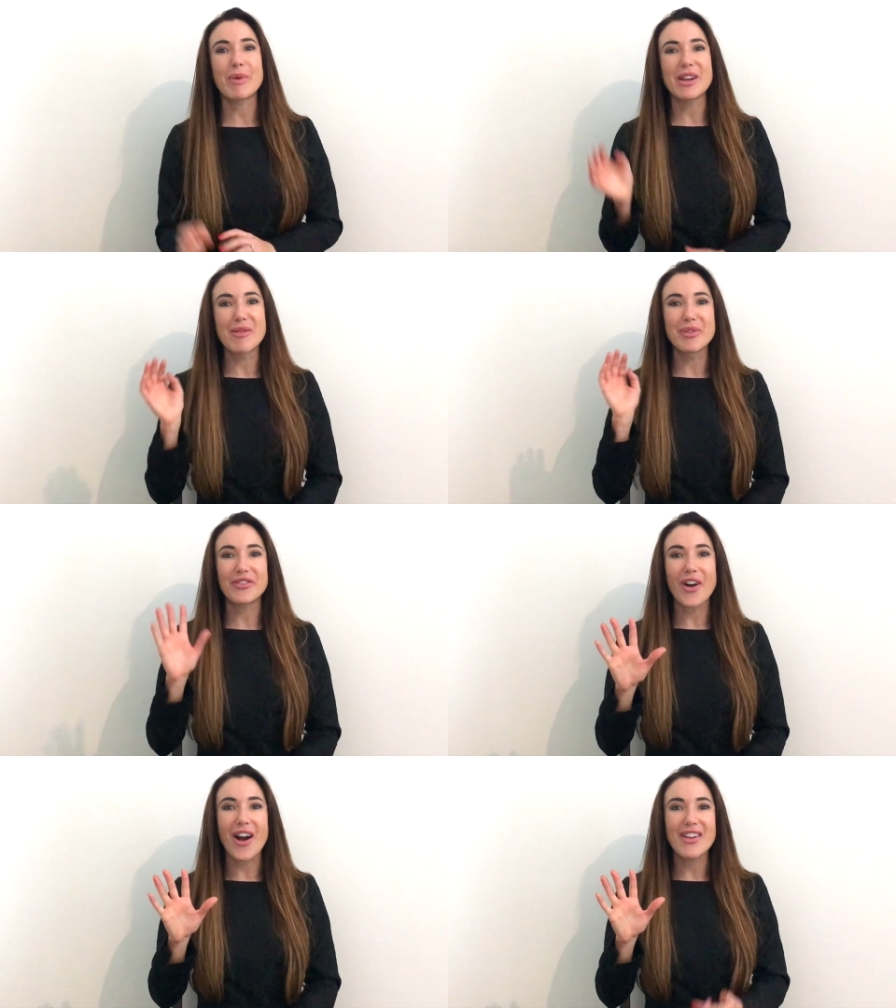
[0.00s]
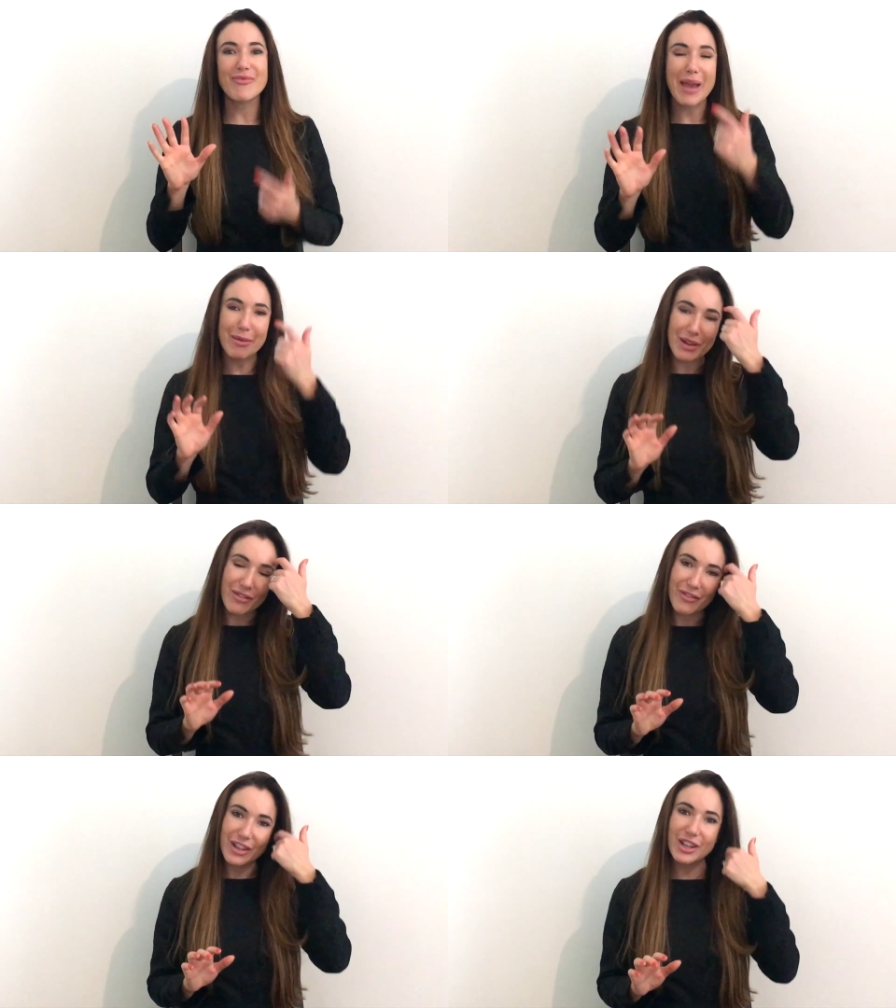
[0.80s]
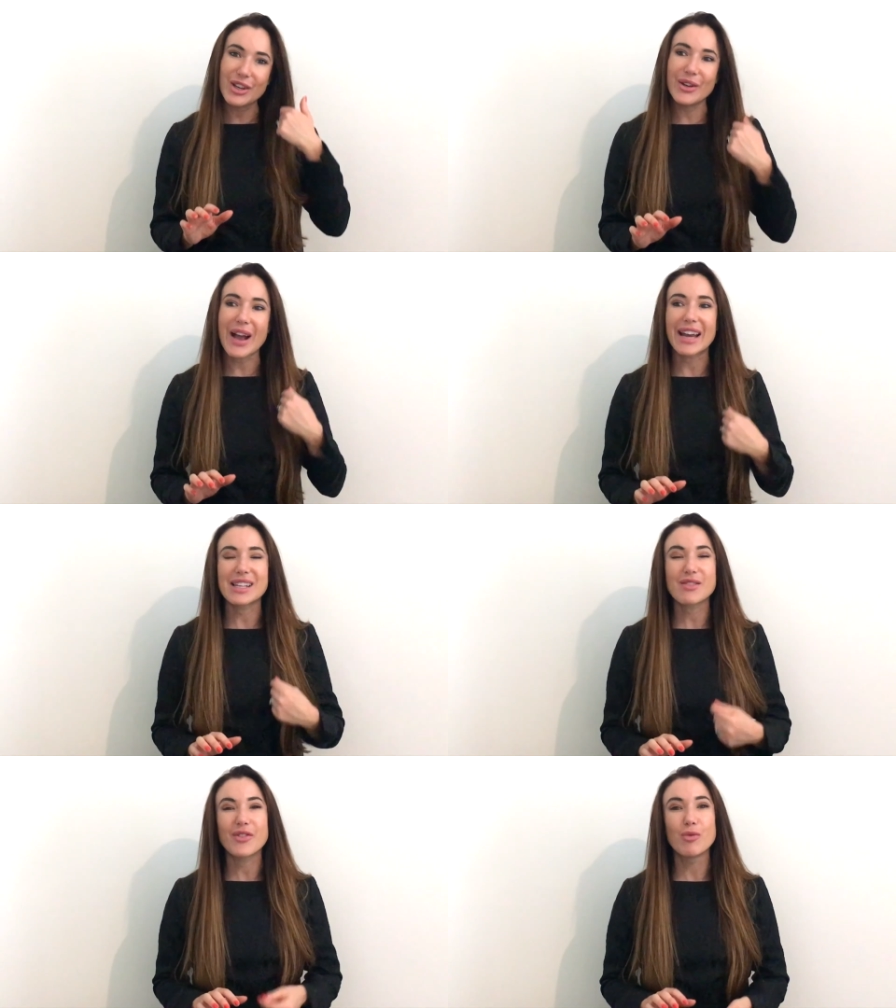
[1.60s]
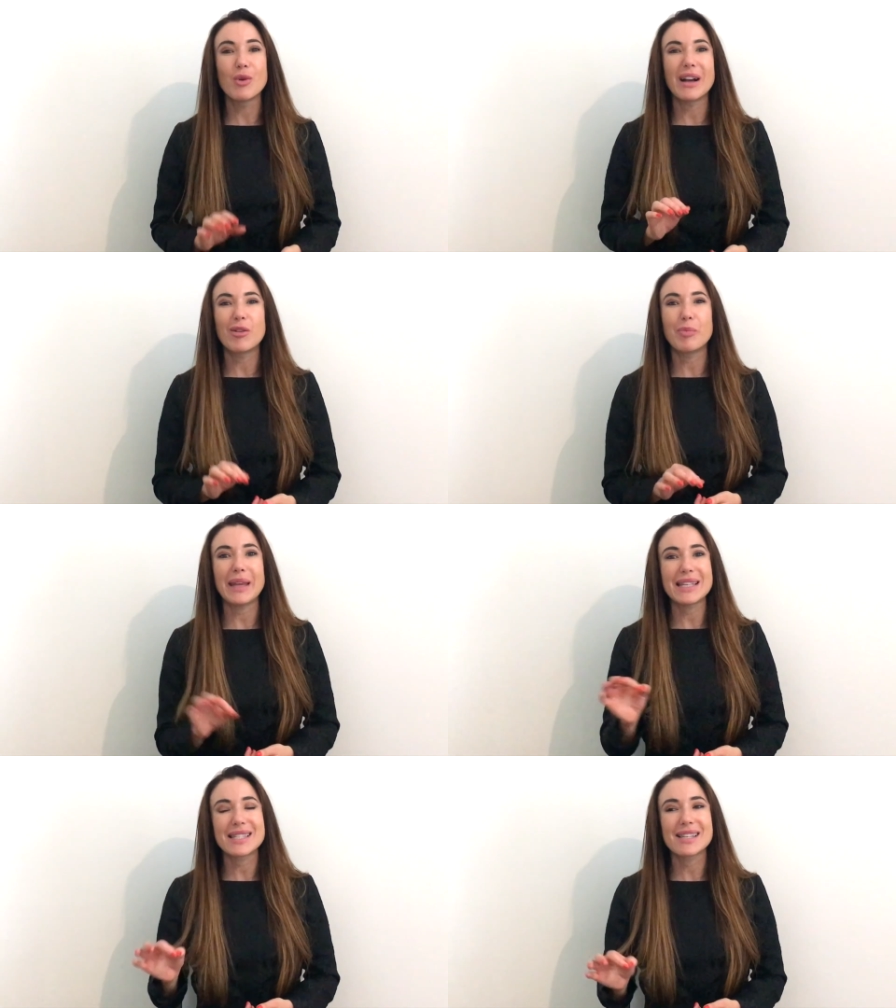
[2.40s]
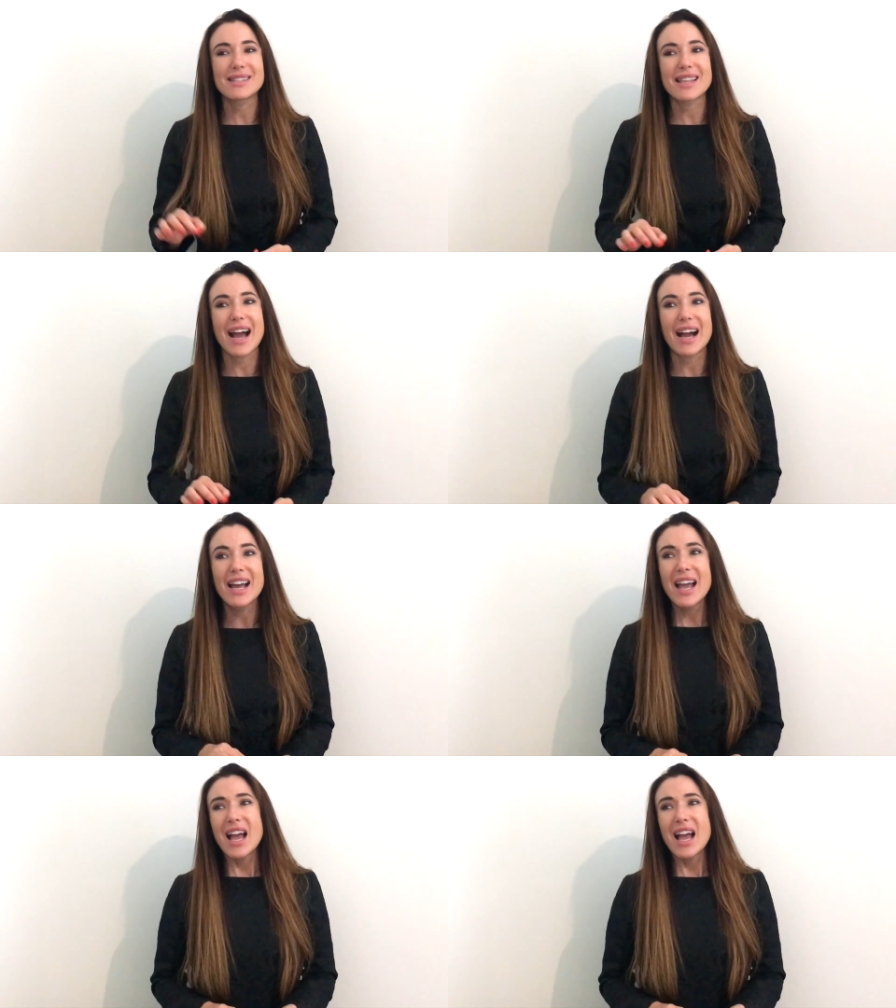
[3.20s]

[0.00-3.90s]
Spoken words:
But number 5 may be for you, and it's for real pieces that